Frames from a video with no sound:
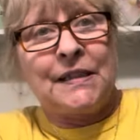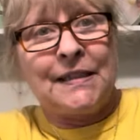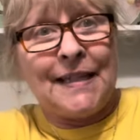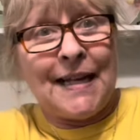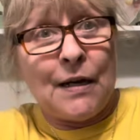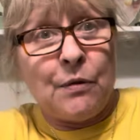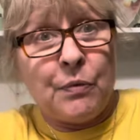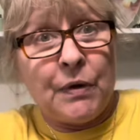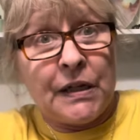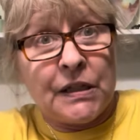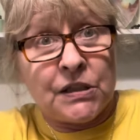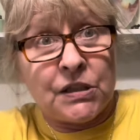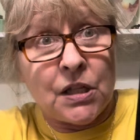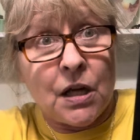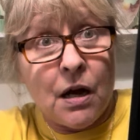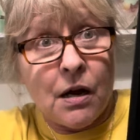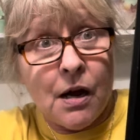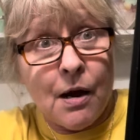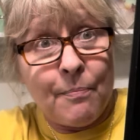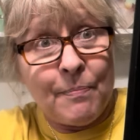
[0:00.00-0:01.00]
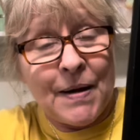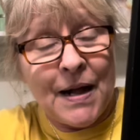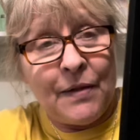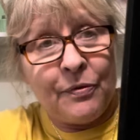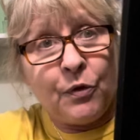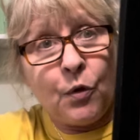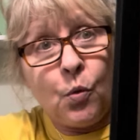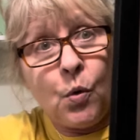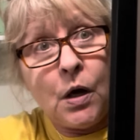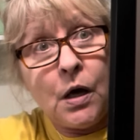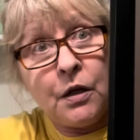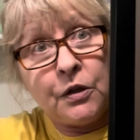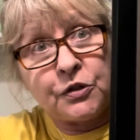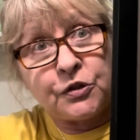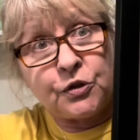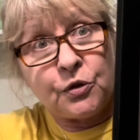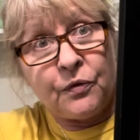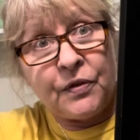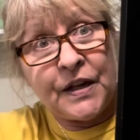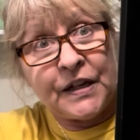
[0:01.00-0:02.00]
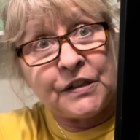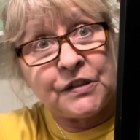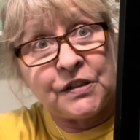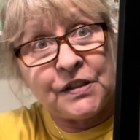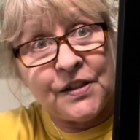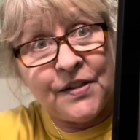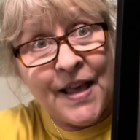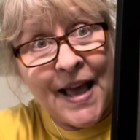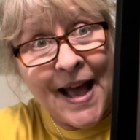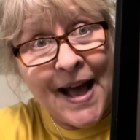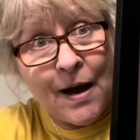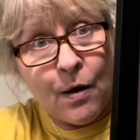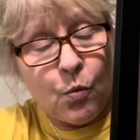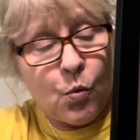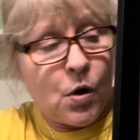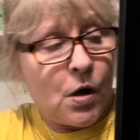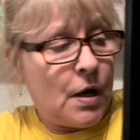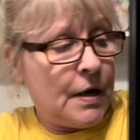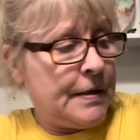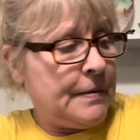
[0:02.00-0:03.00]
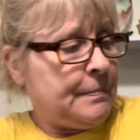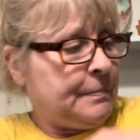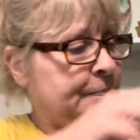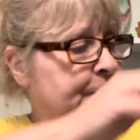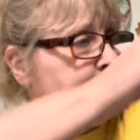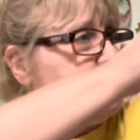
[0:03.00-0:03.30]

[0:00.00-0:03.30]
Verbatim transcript: that when it's hung up on the wall. So there's that one.